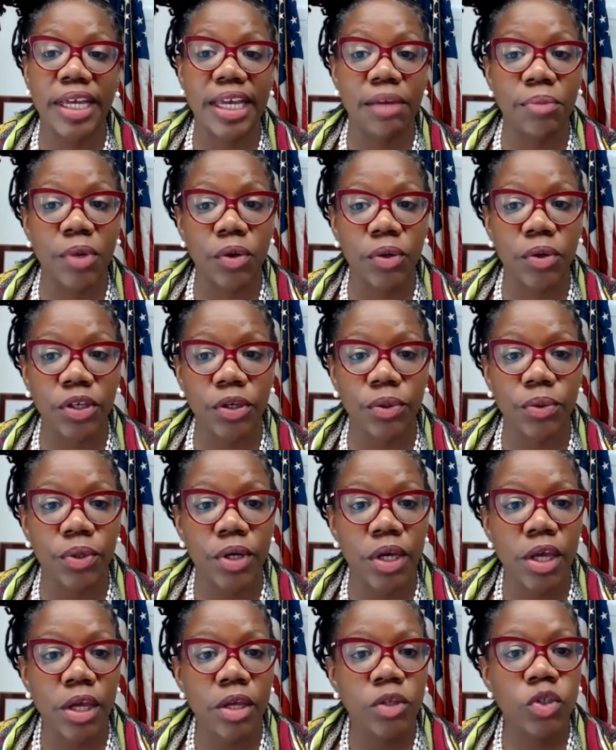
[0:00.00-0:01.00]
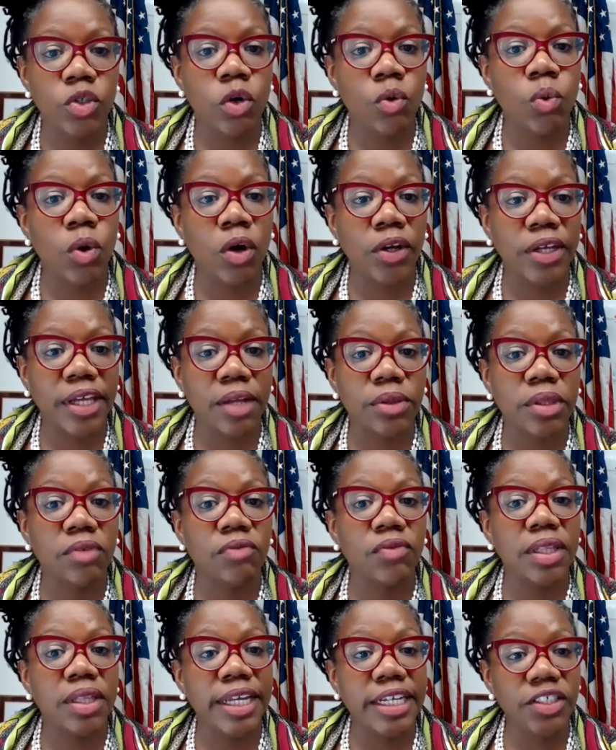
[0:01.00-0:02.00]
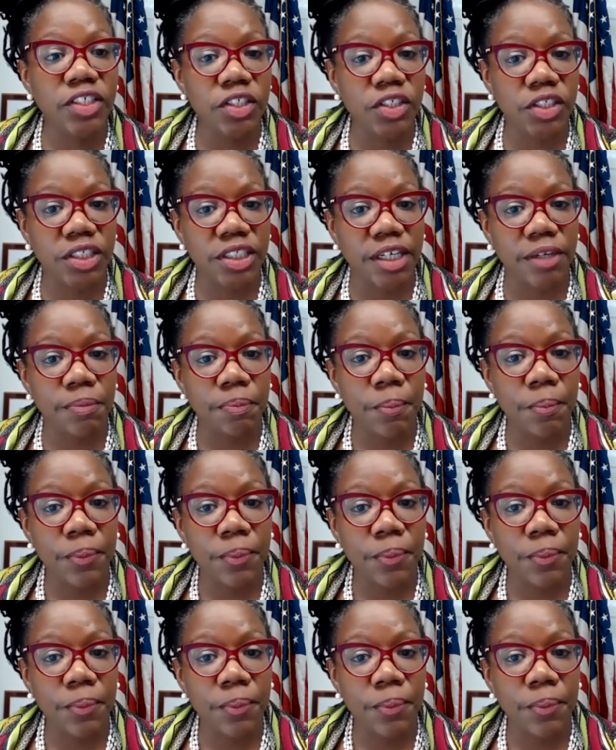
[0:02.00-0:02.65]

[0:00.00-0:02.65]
MOU to work out the relationship